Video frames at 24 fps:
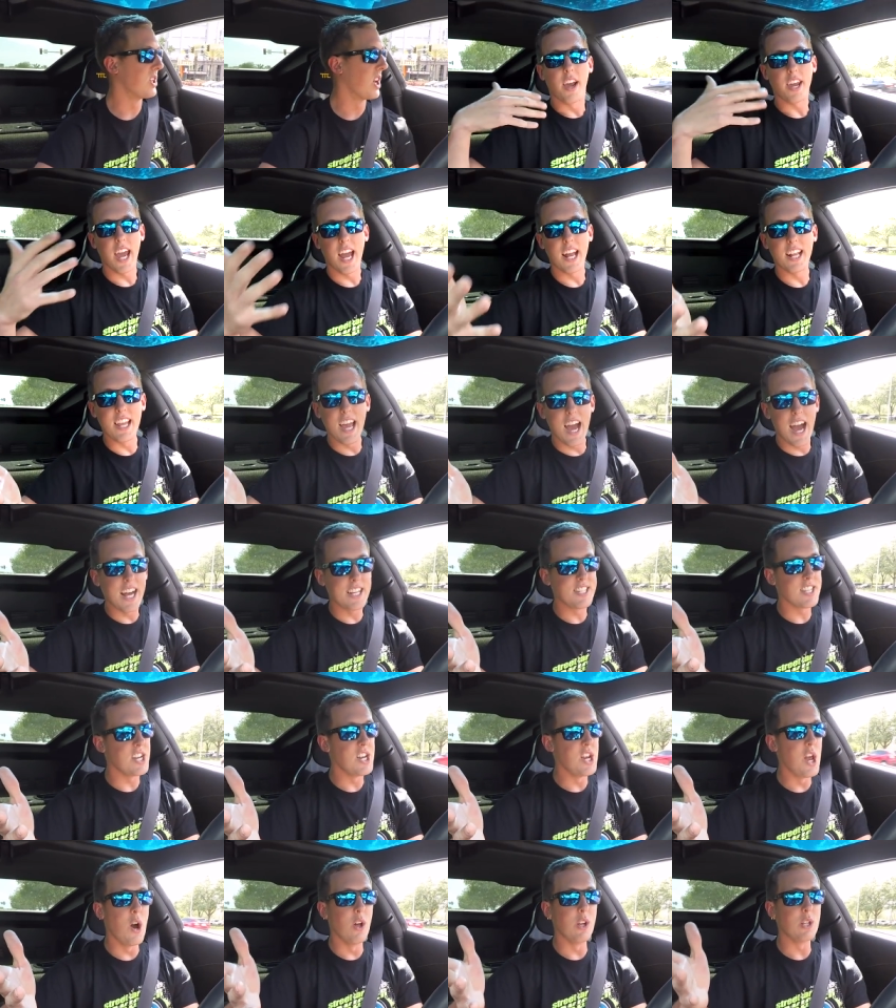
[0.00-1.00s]
So again, guys,
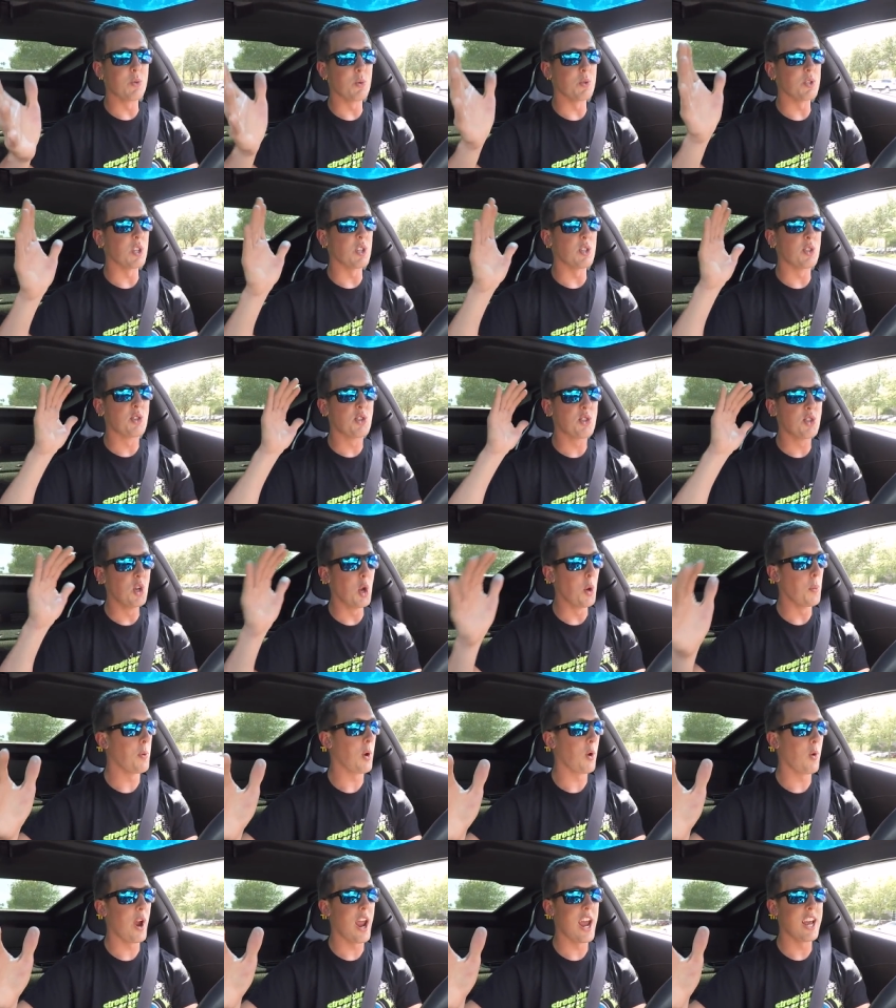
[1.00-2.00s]
I know this was a
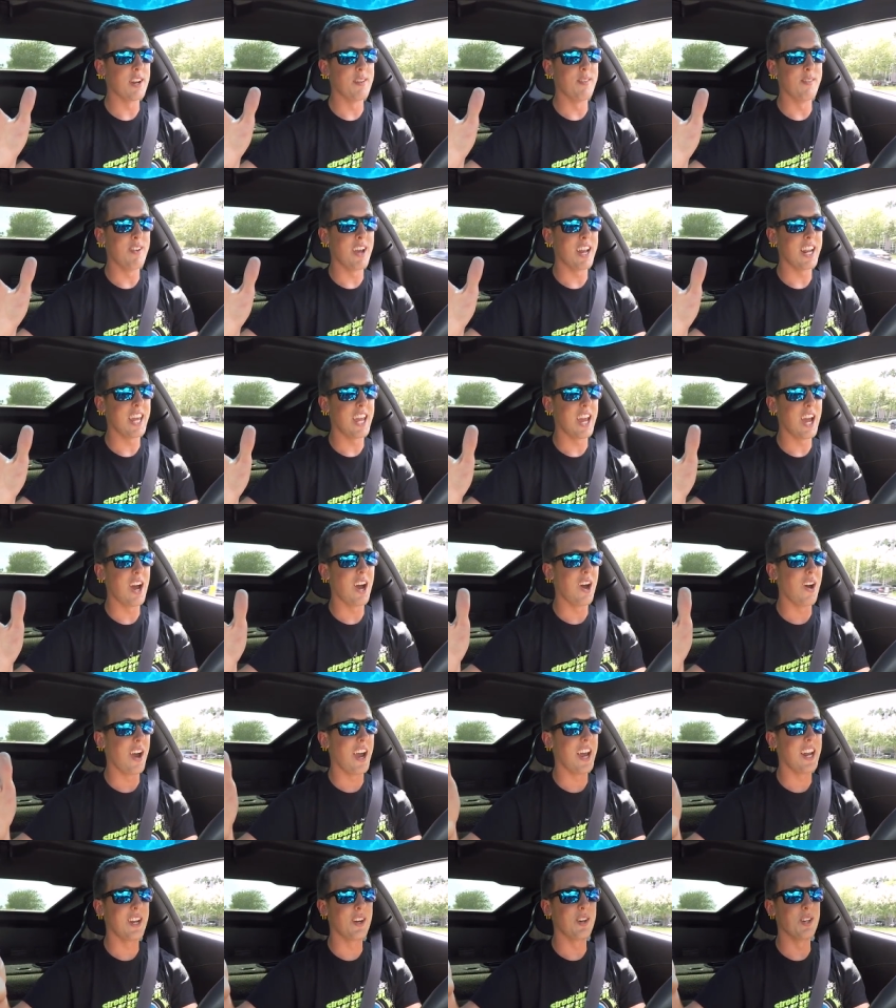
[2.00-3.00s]
super random video
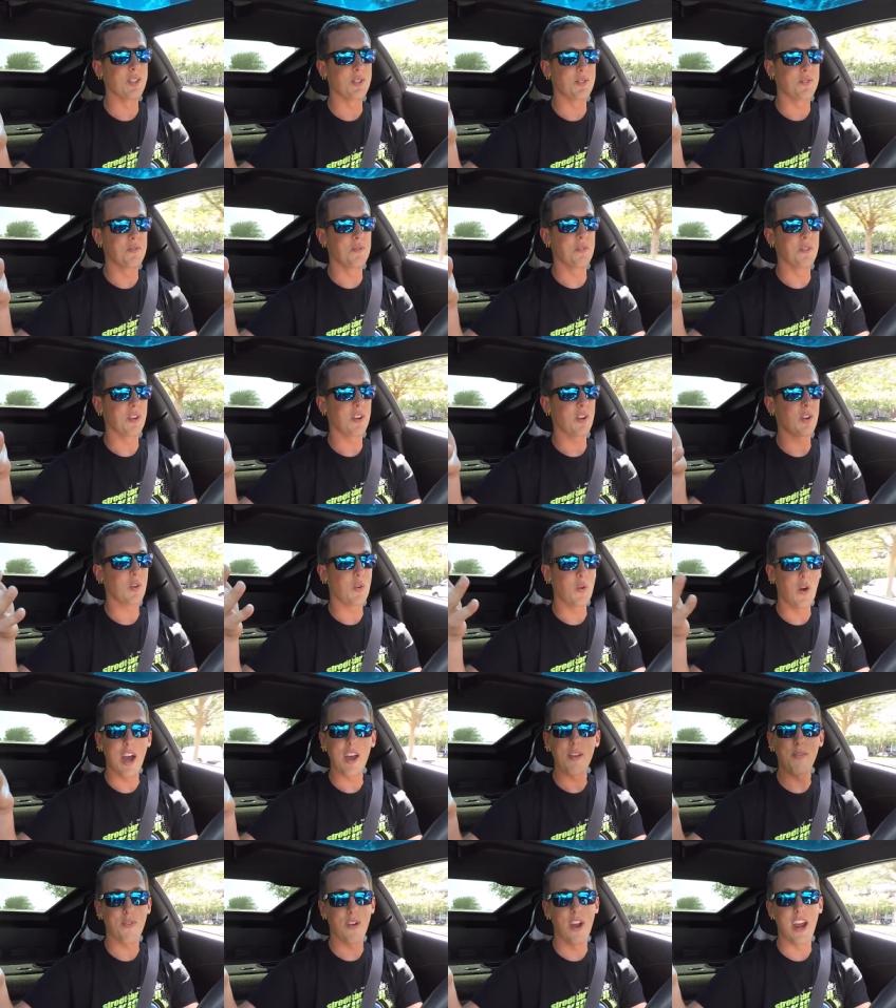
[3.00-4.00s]
and it was
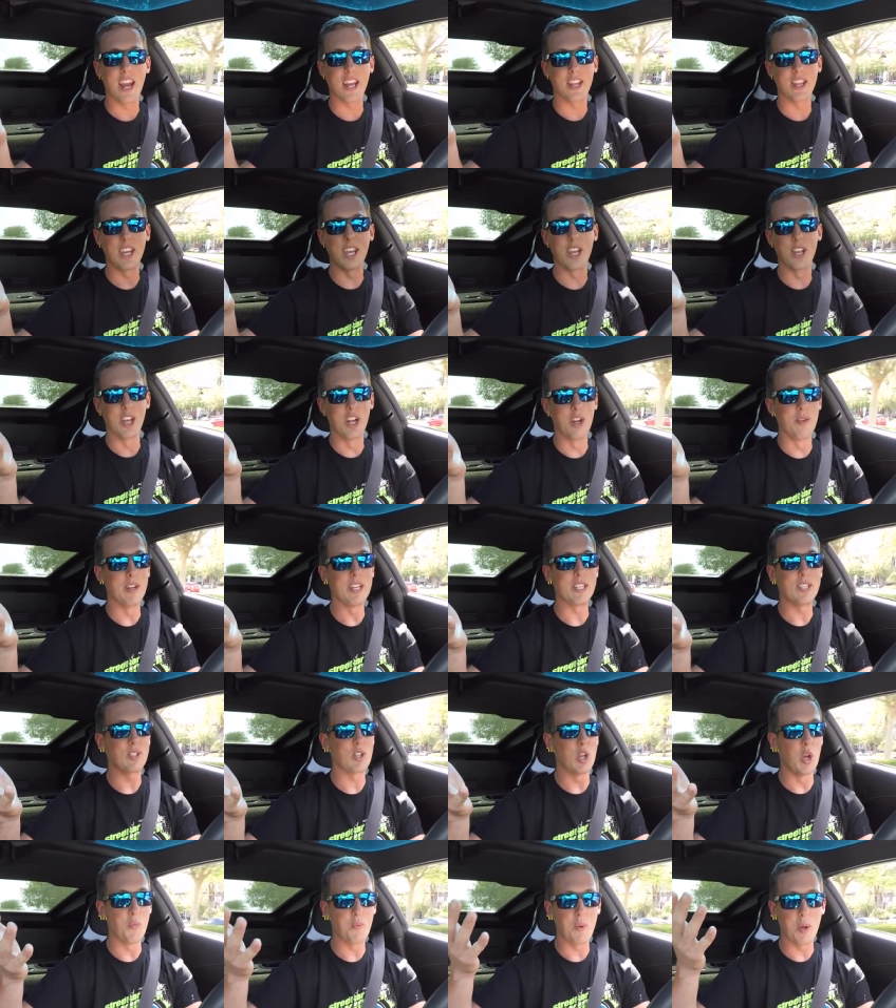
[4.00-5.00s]
quite frankly a little bit
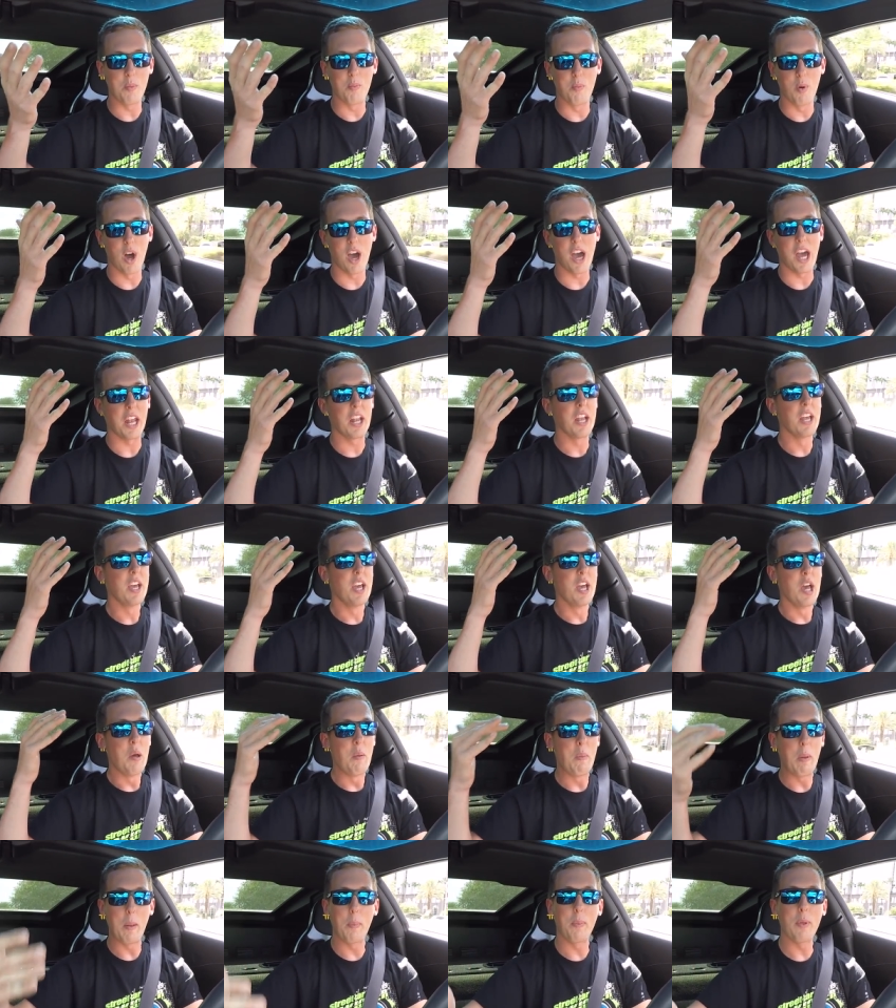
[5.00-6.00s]
stupid, but
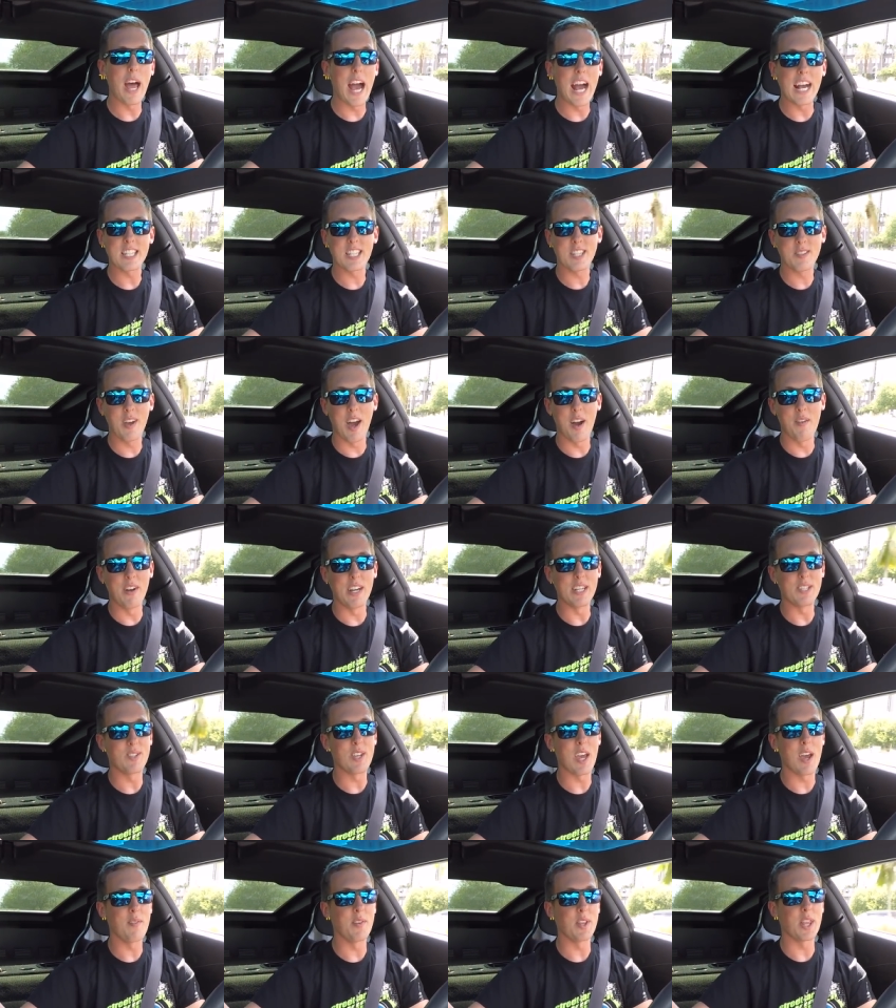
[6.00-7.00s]
people ask me about my
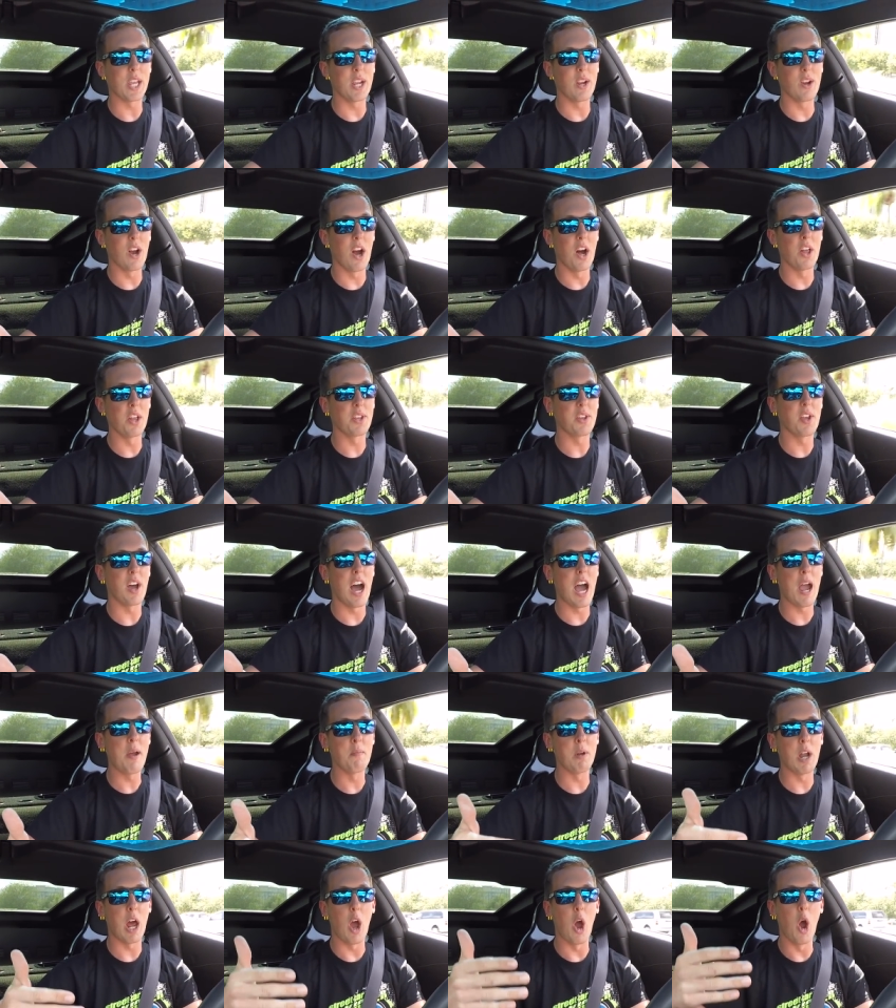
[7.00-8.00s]
seventh gear all the
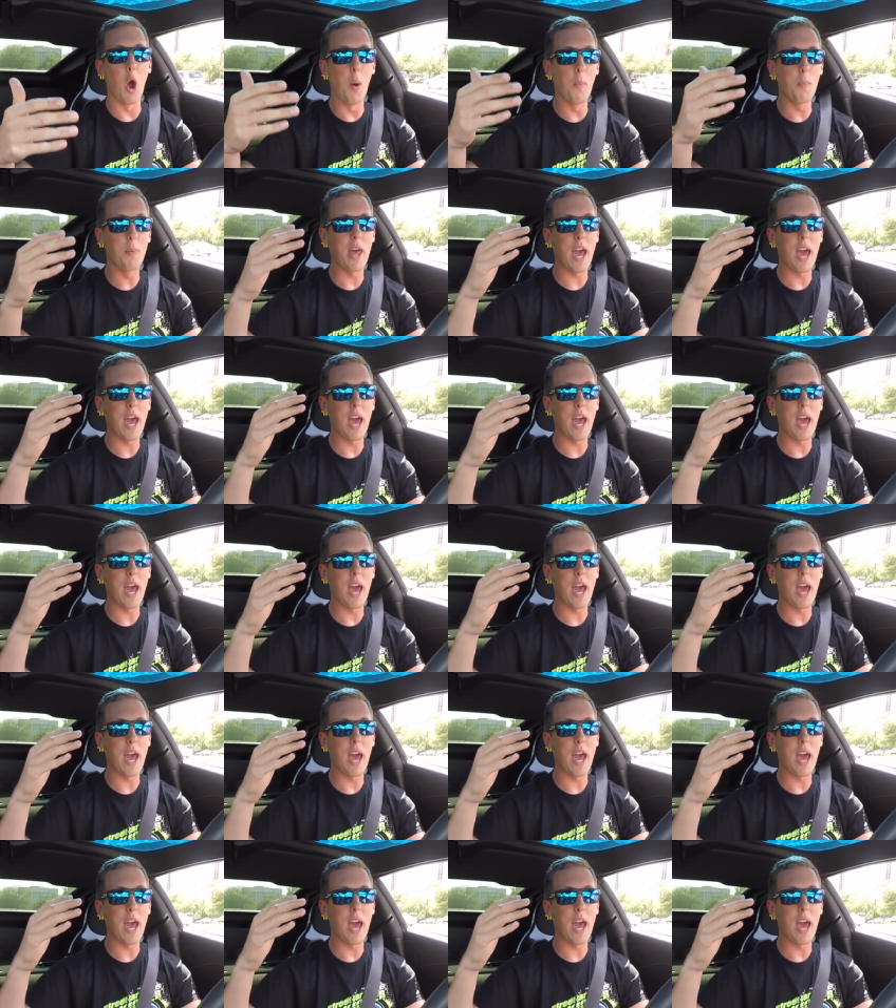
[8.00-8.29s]
time and I hope